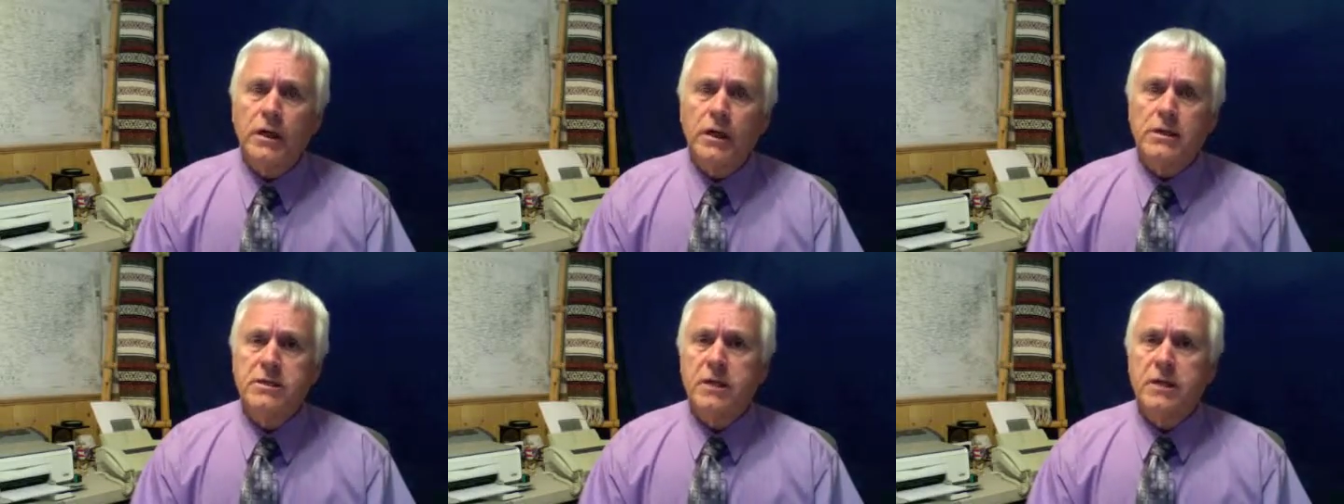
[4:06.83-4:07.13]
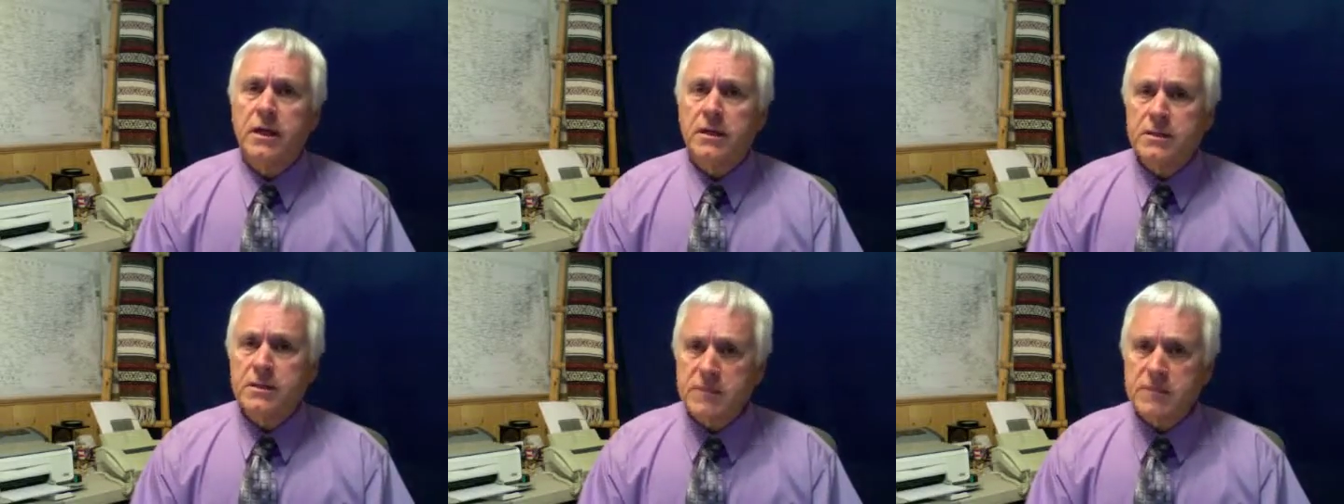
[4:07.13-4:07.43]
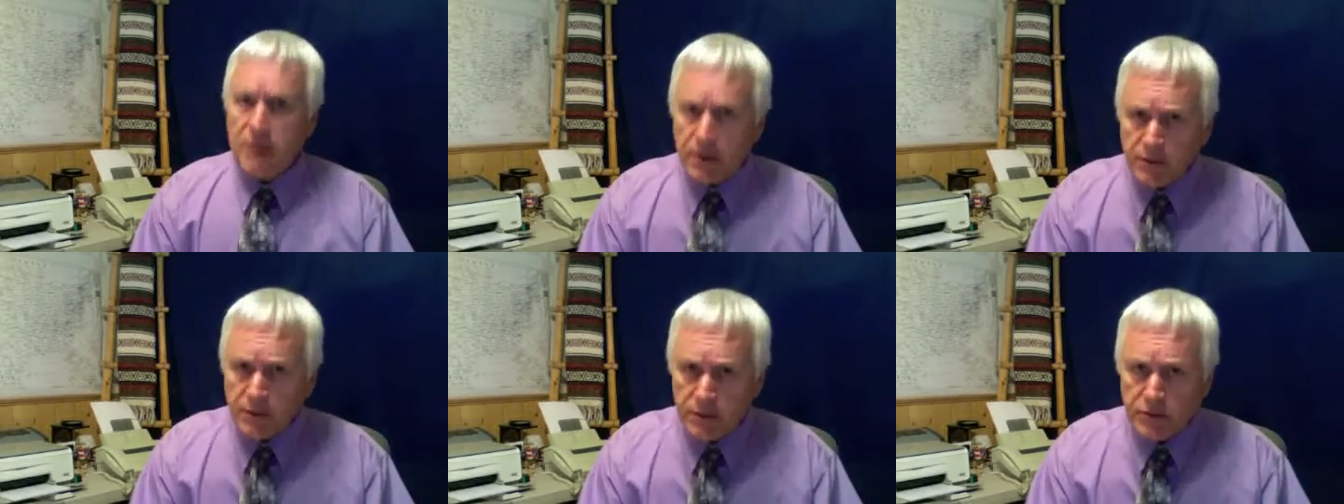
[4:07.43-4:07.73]
it's not as
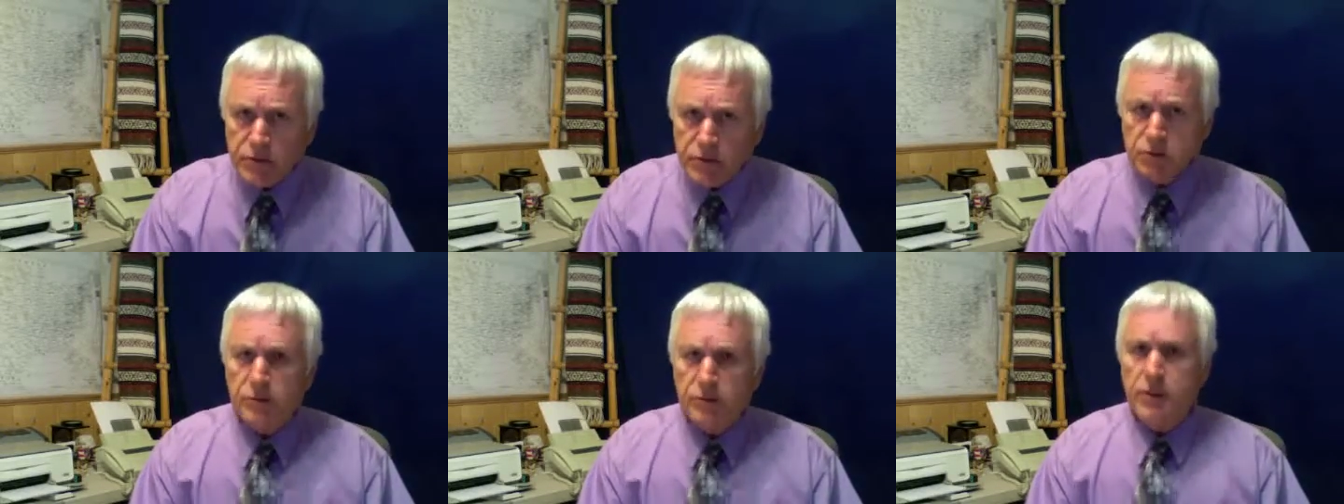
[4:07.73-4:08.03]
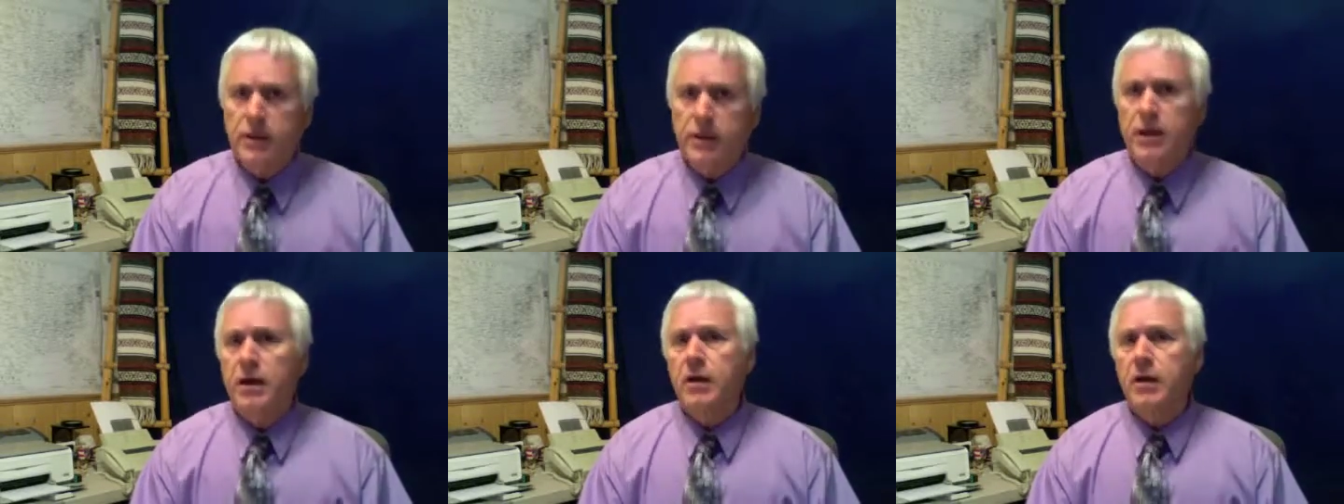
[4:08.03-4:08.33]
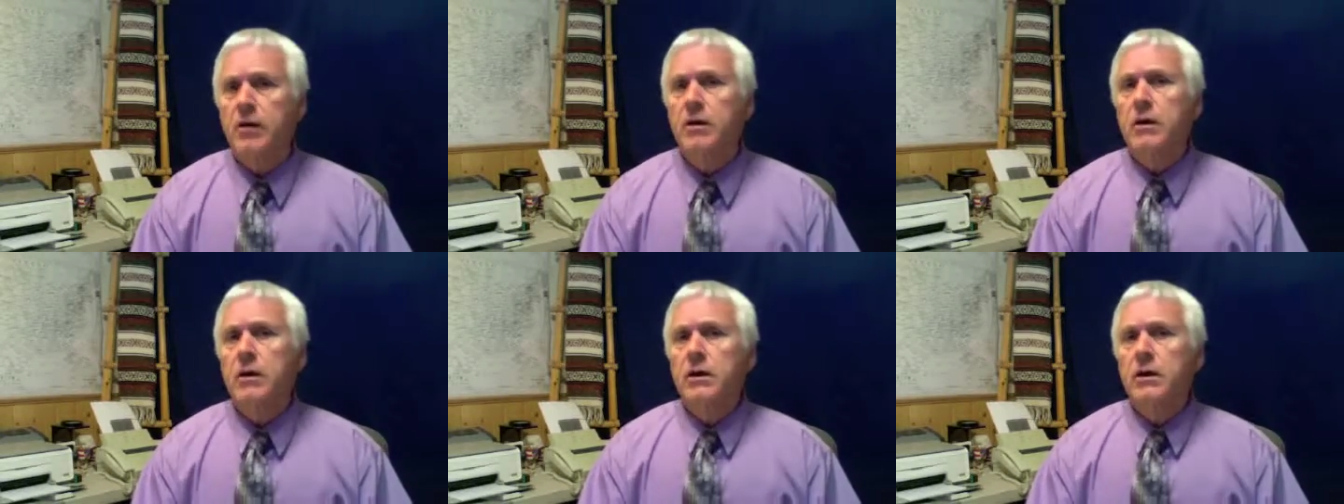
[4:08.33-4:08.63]
time consuming
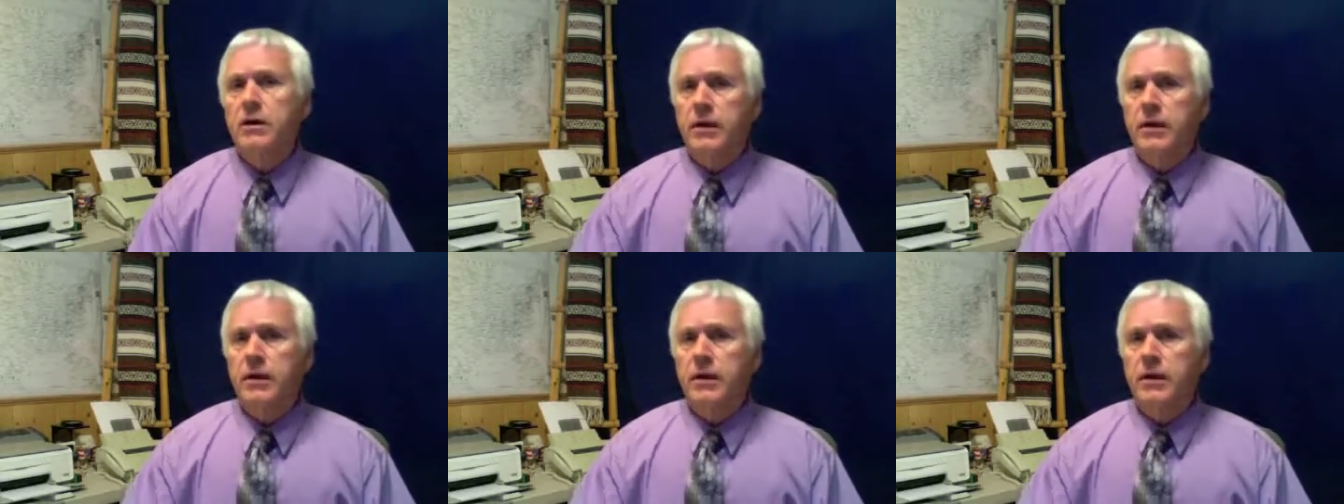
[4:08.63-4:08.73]
now